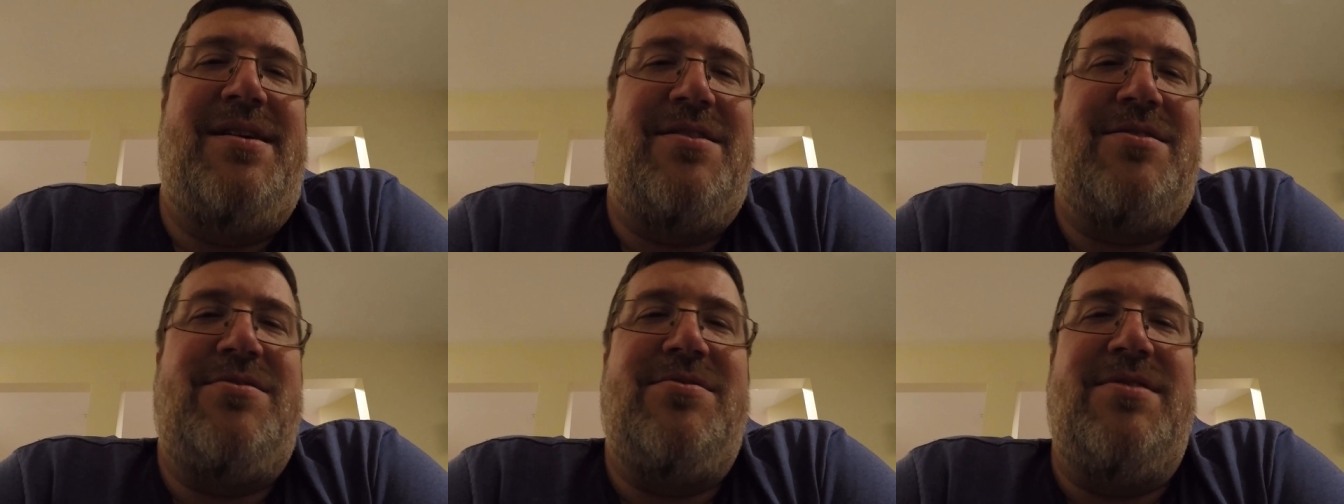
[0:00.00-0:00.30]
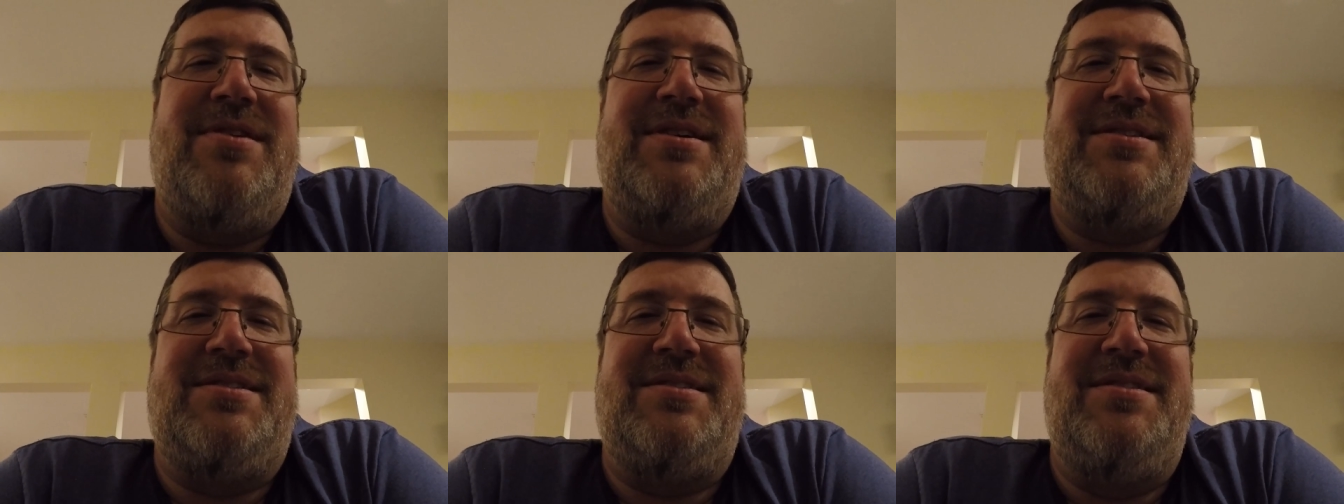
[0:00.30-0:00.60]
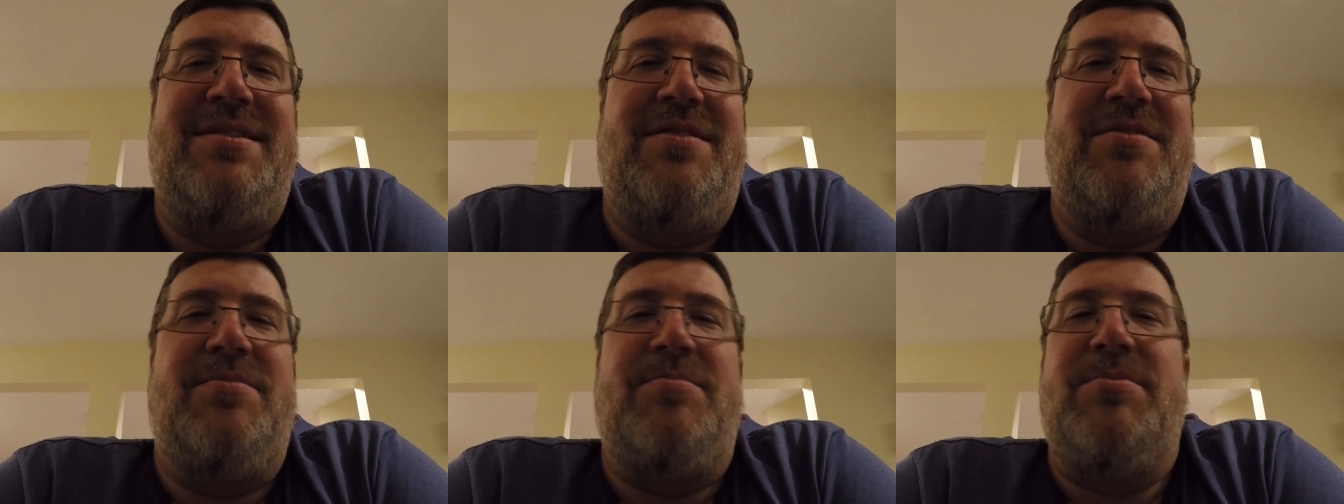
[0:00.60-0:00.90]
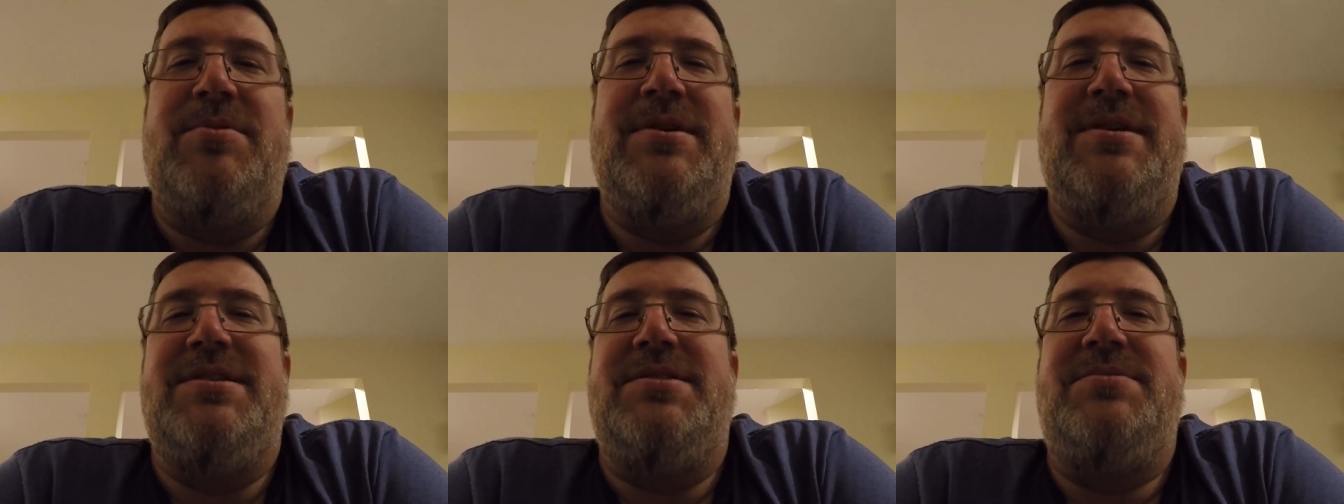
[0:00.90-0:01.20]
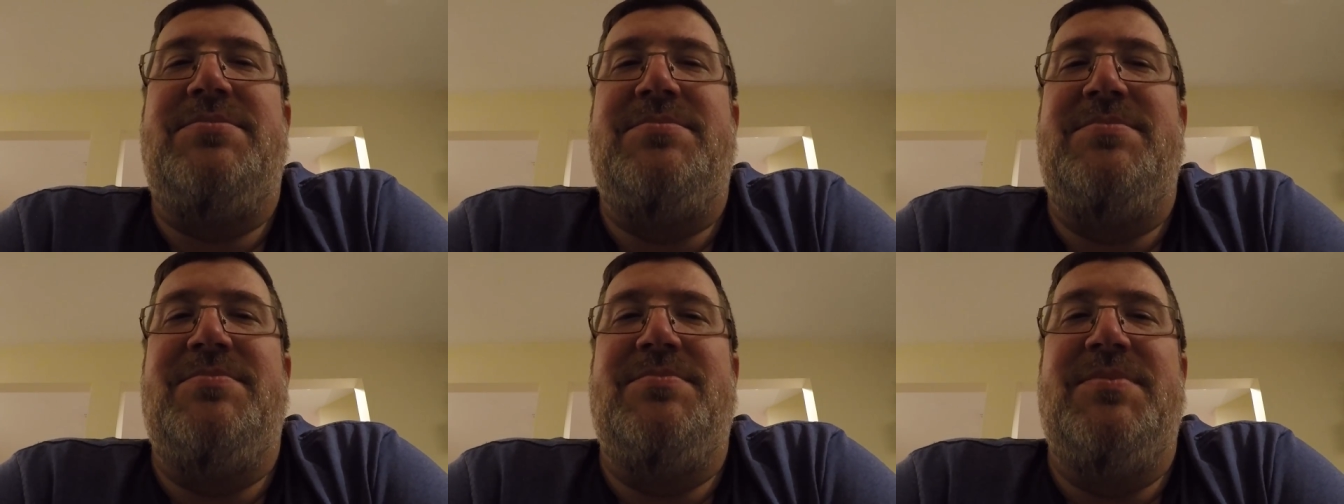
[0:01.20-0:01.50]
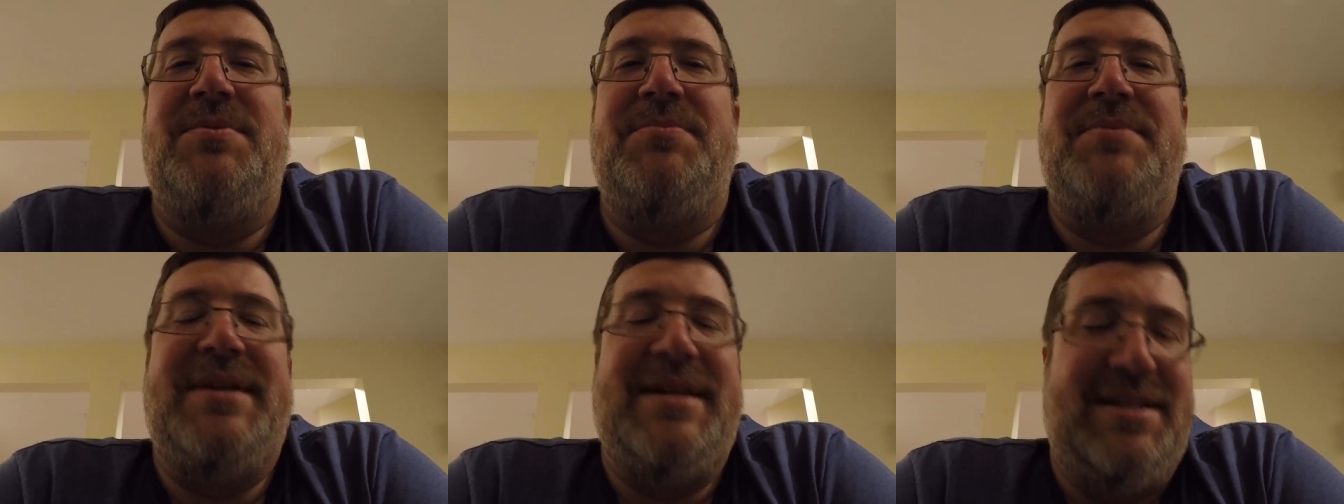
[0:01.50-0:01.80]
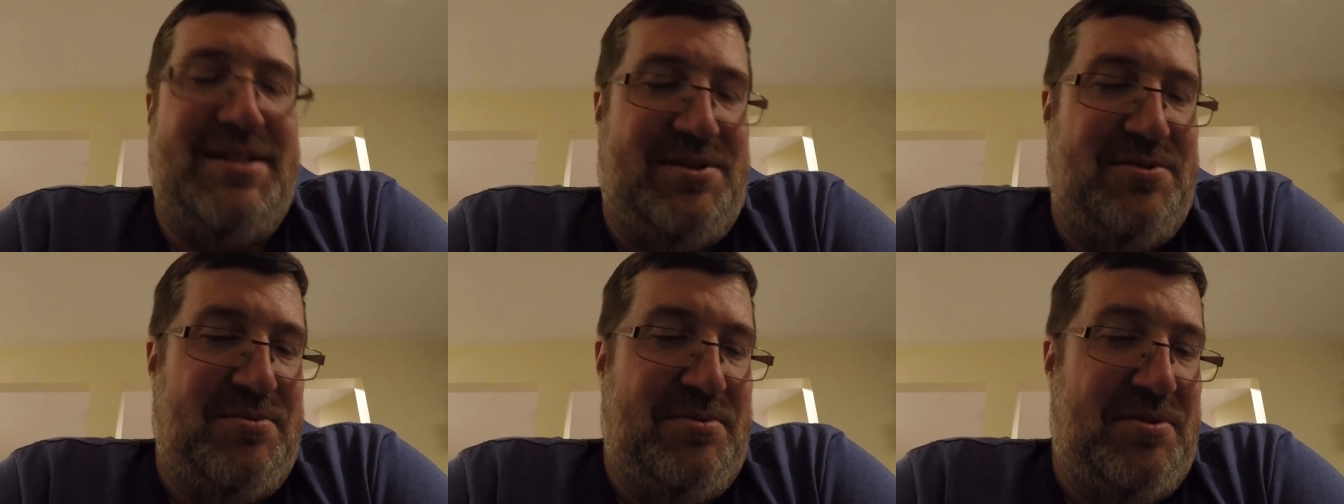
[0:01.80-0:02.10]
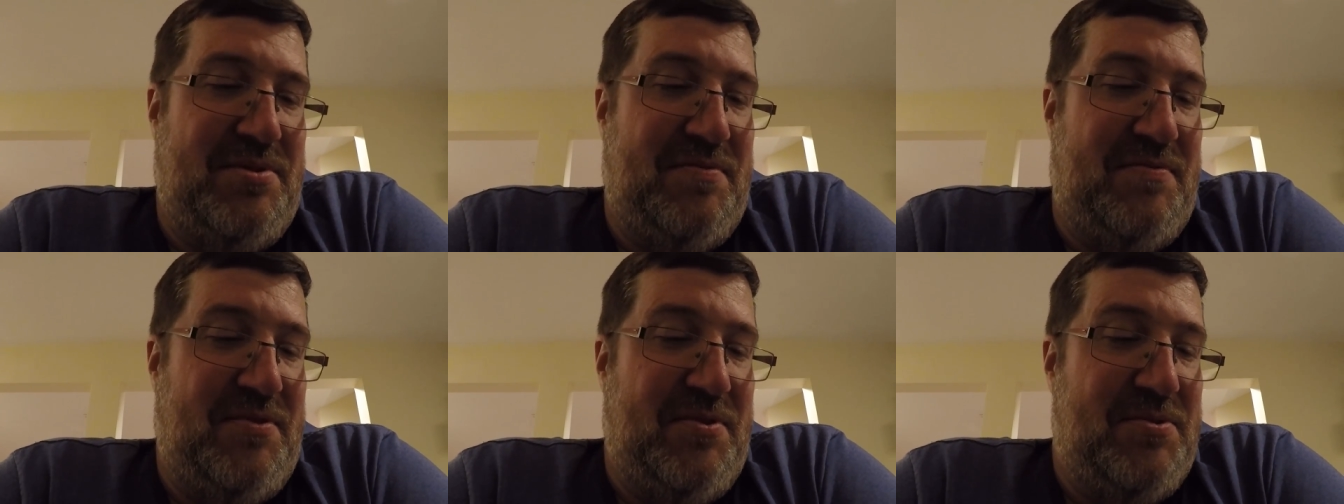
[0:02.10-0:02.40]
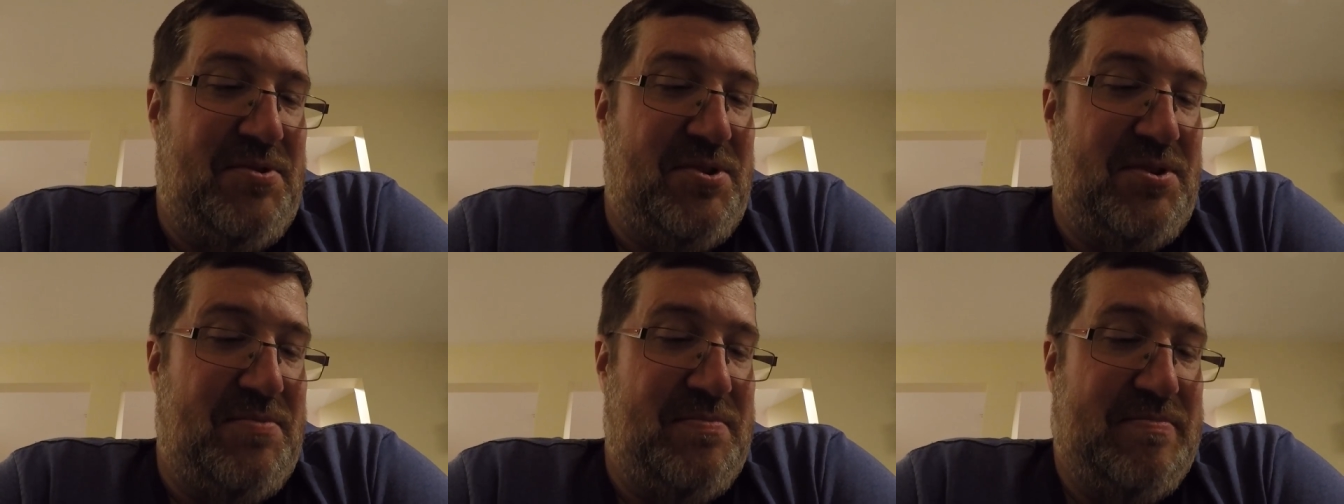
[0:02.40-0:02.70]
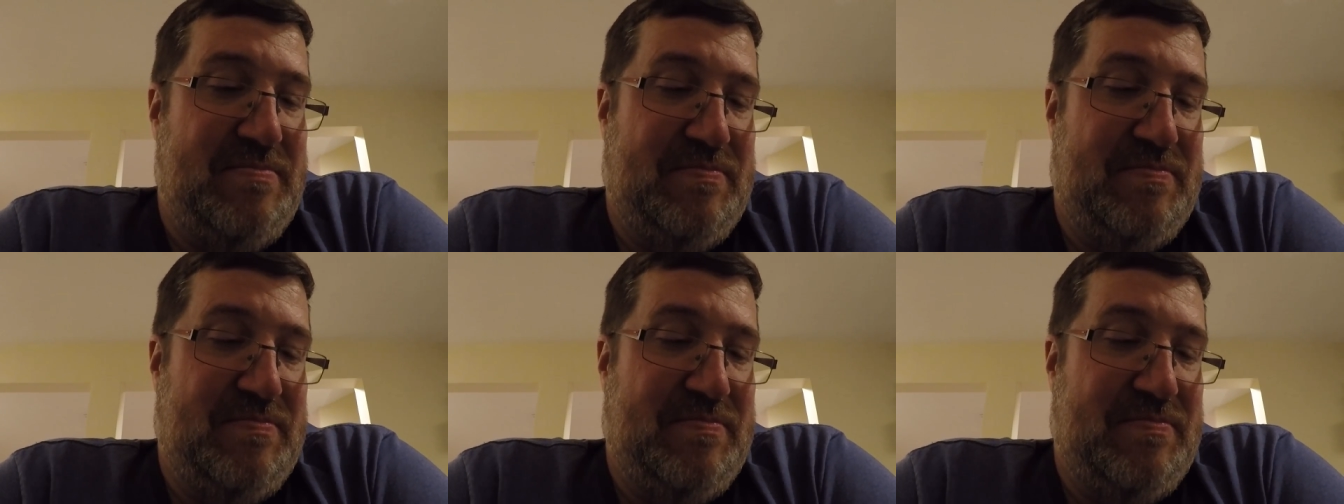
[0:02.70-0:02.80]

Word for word: I'll cross another bridge when we get to it in the future.